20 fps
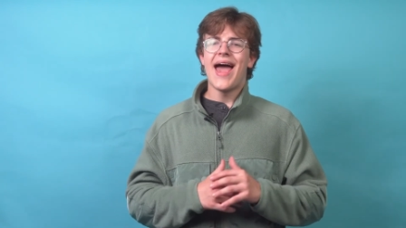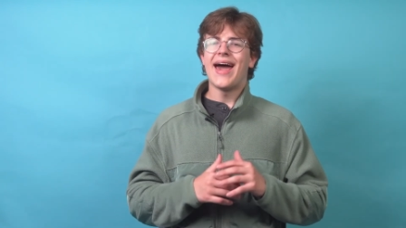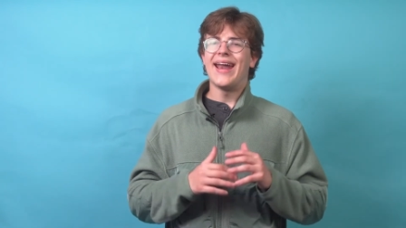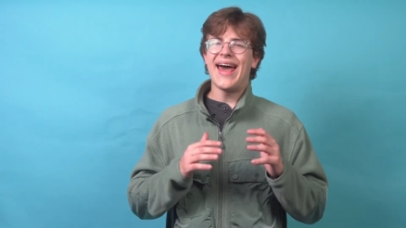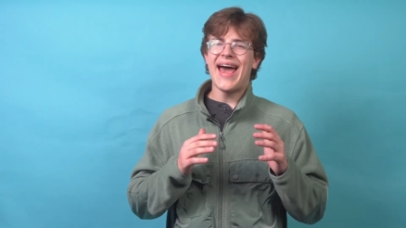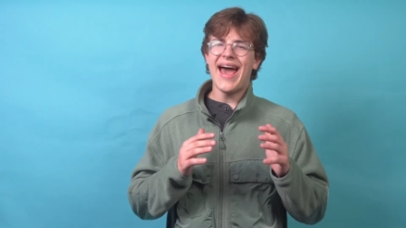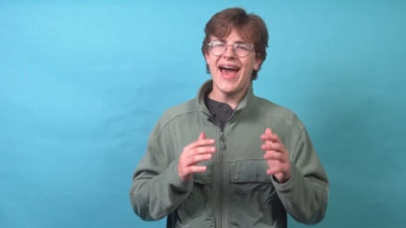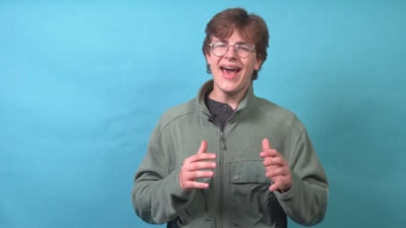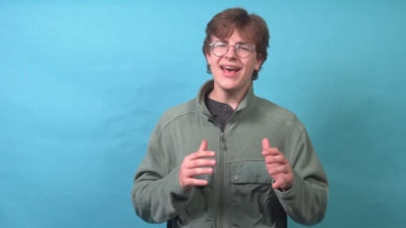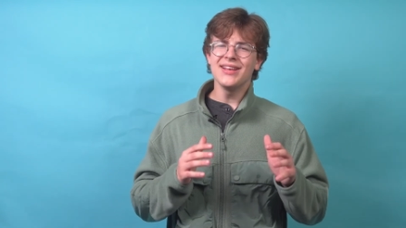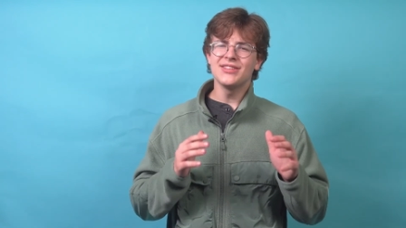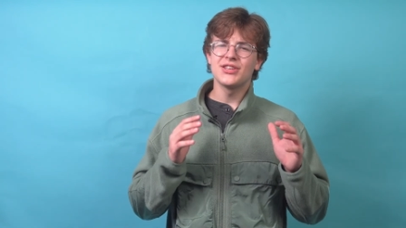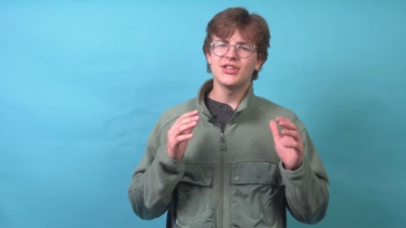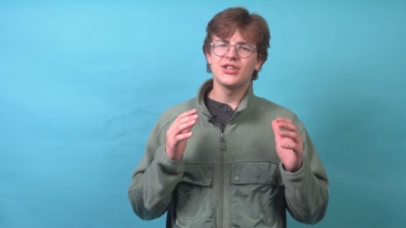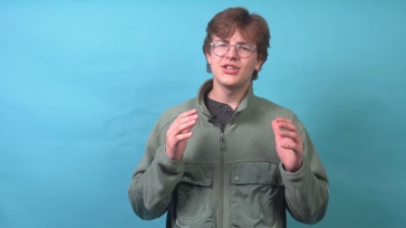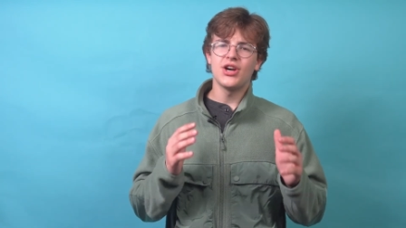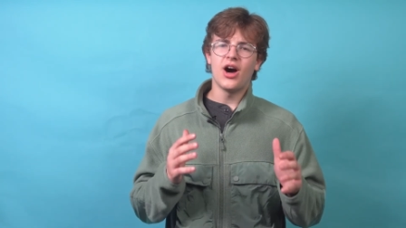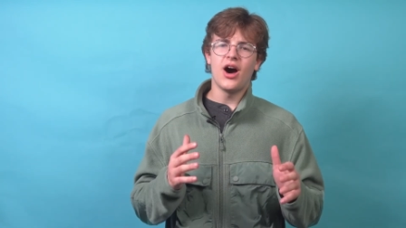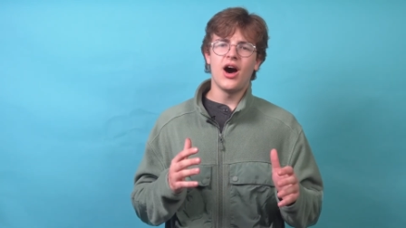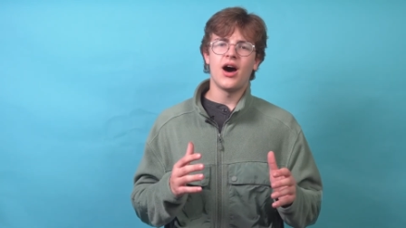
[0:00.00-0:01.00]
and ask
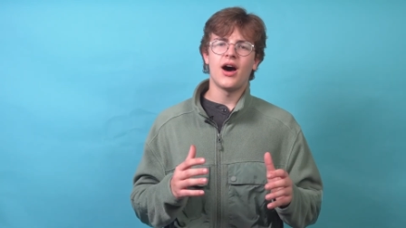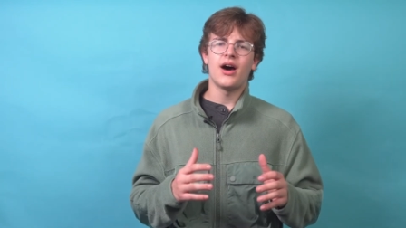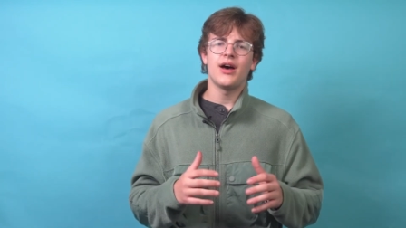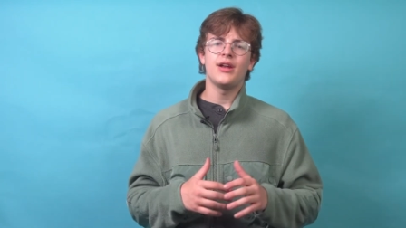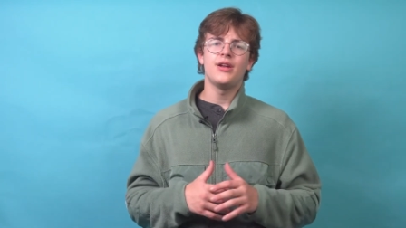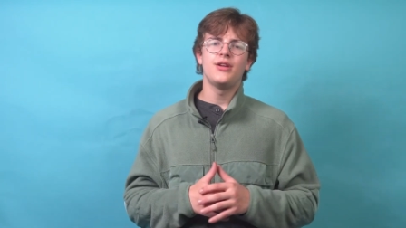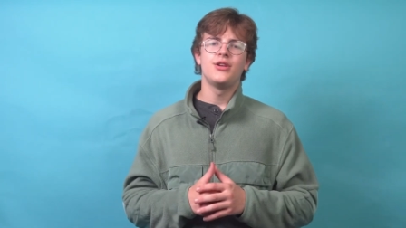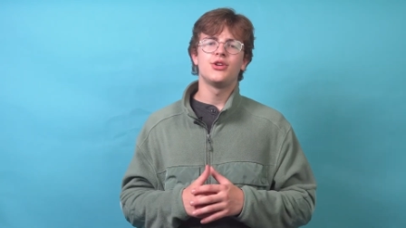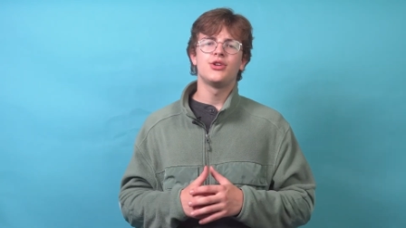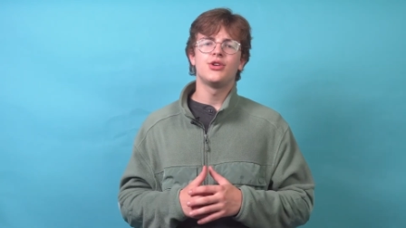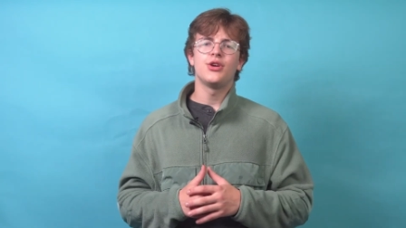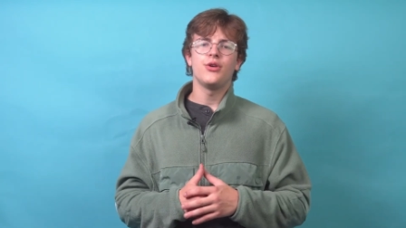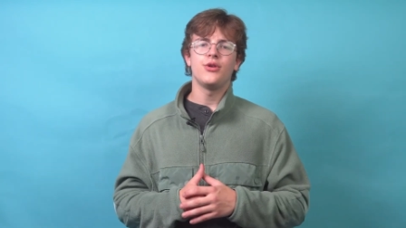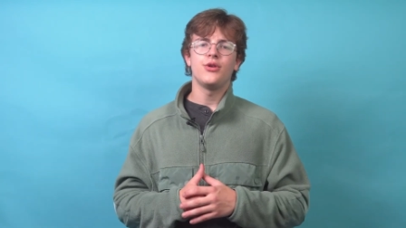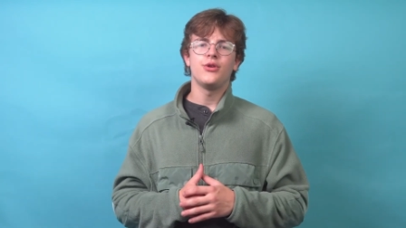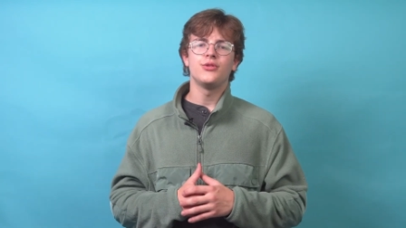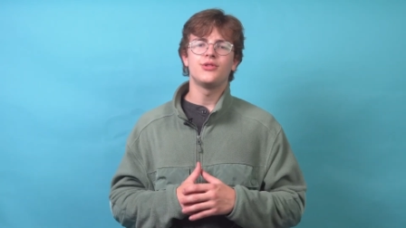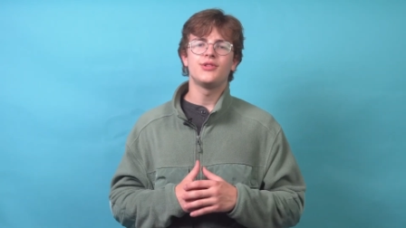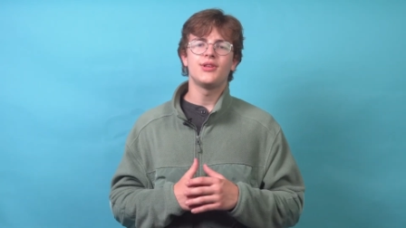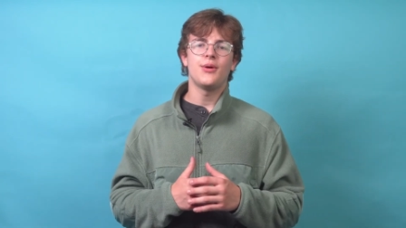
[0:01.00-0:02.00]
God to show
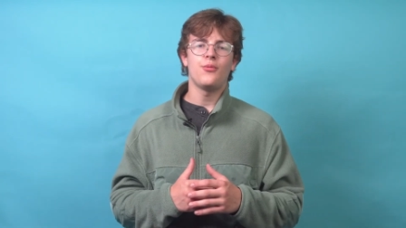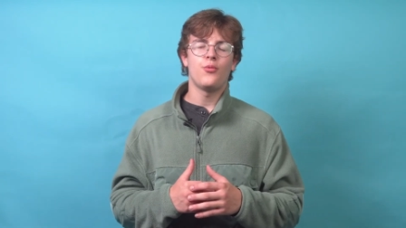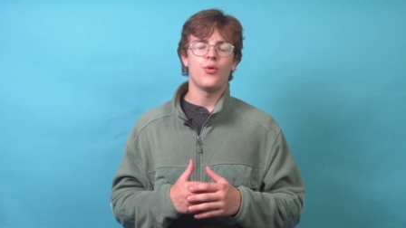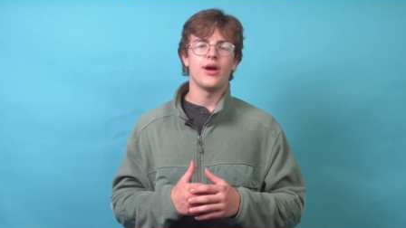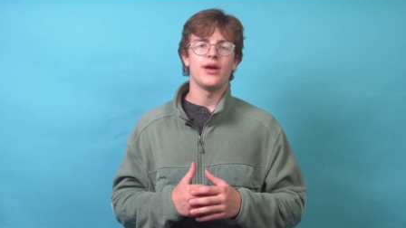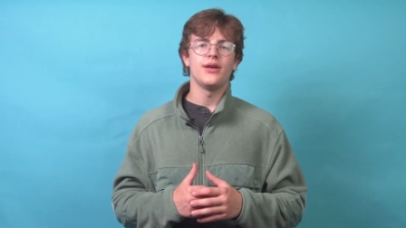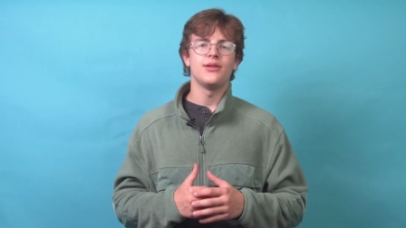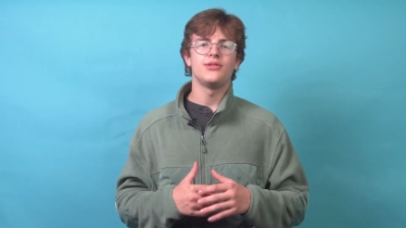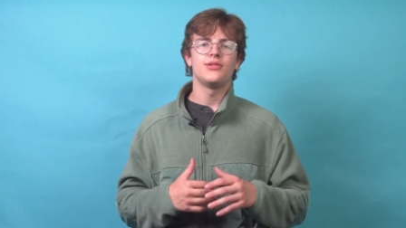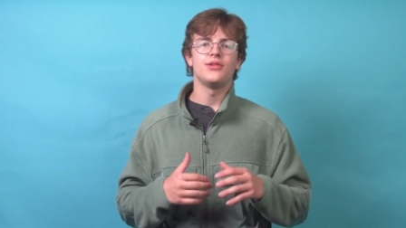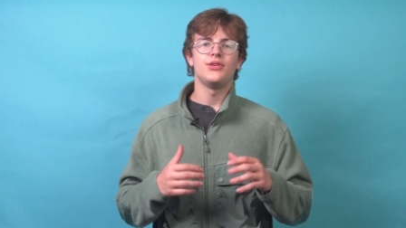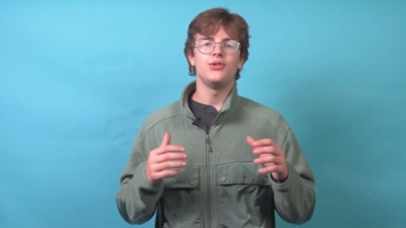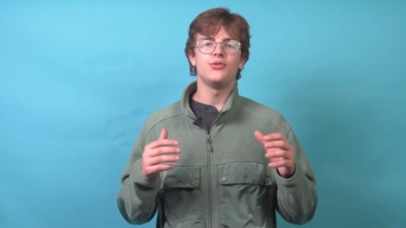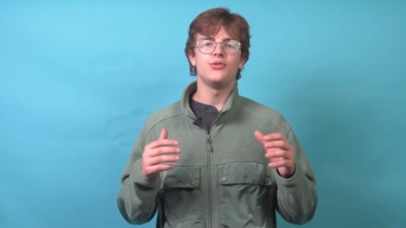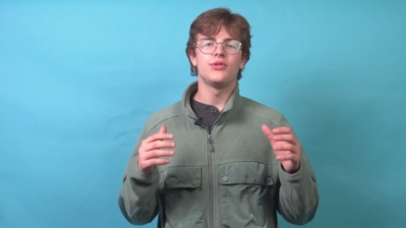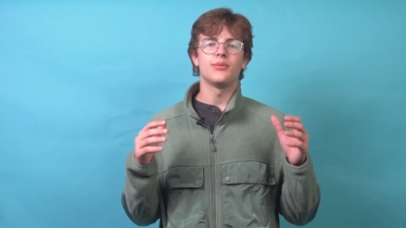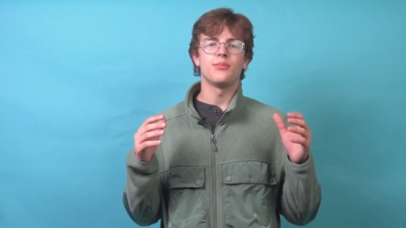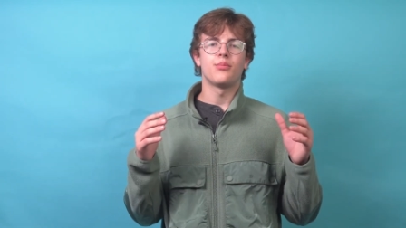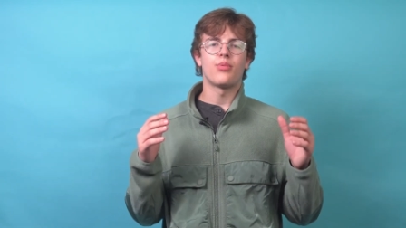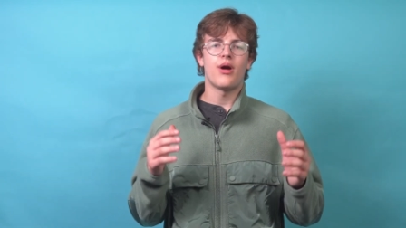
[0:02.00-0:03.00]
you some ways
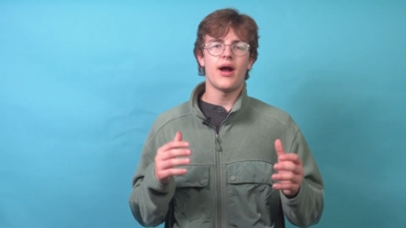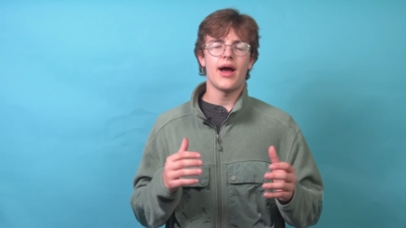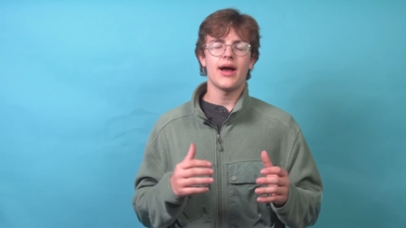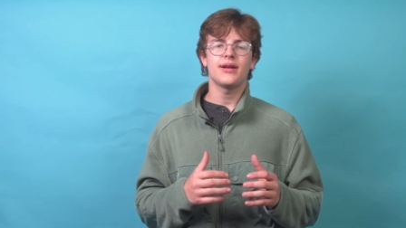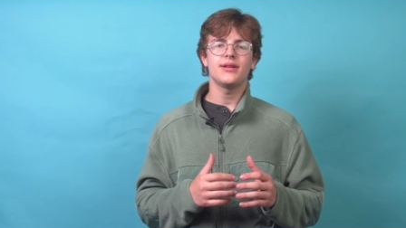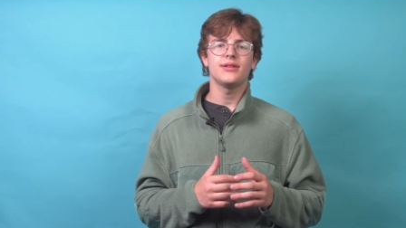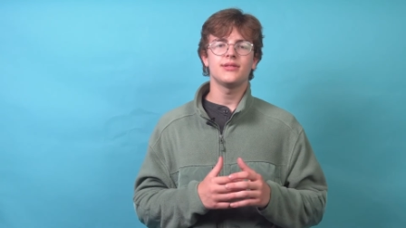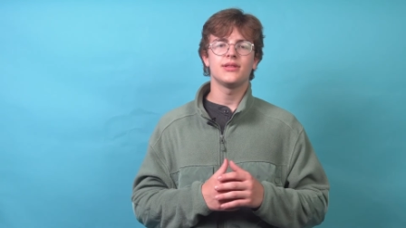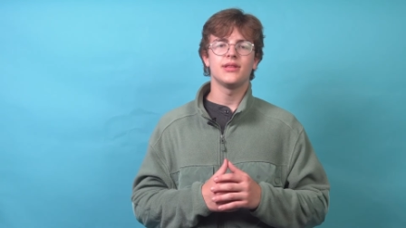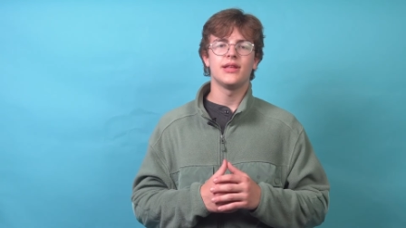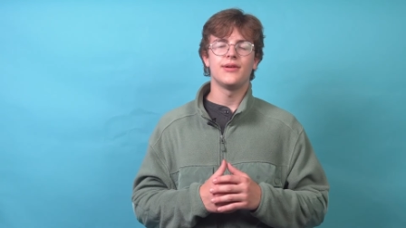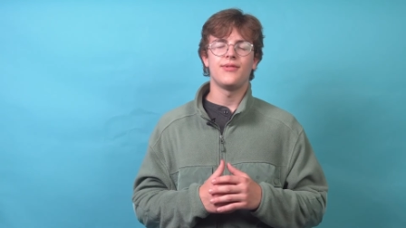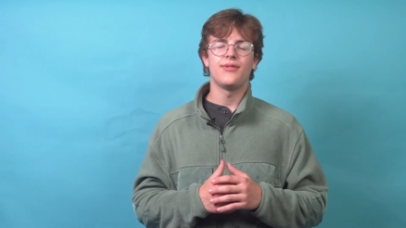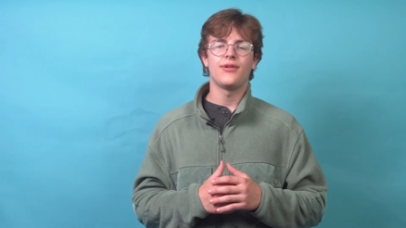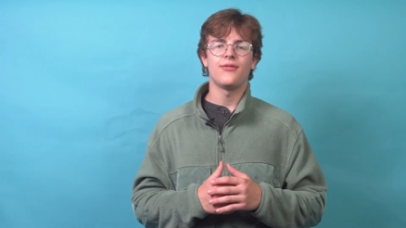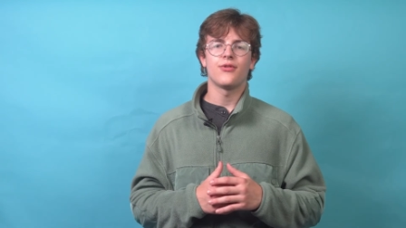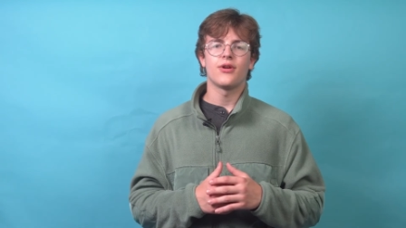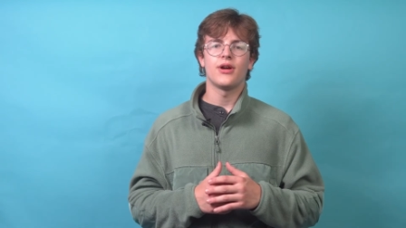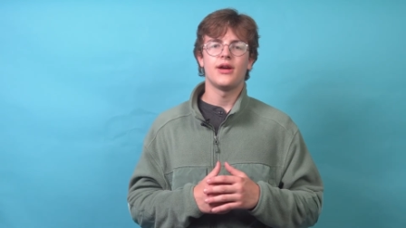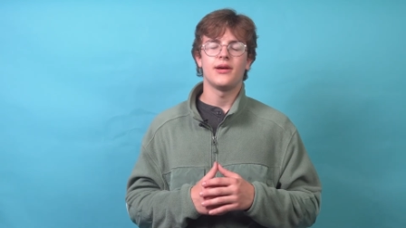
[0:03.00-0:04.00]
you can practice
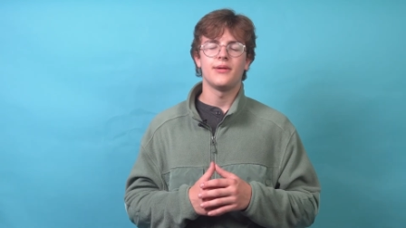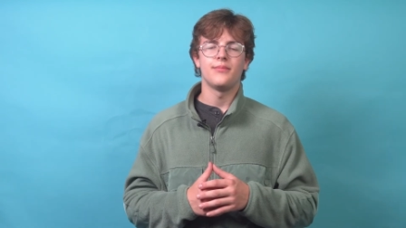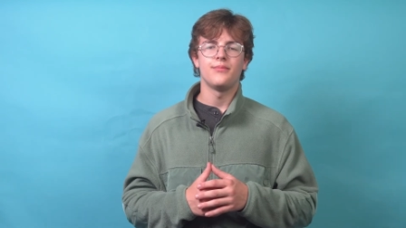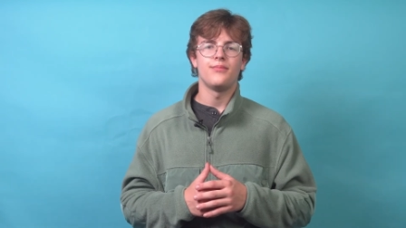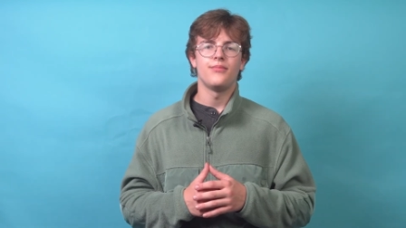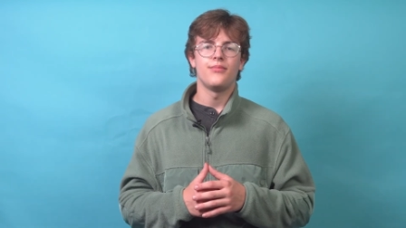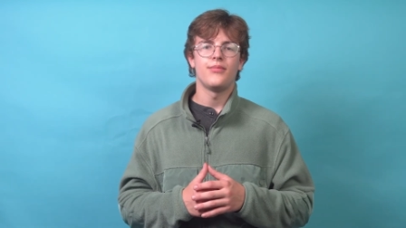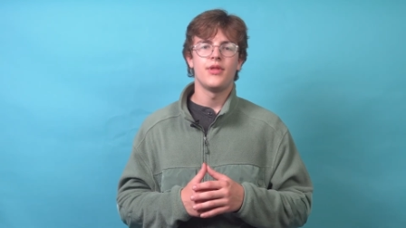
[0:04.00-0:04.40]
living for Him.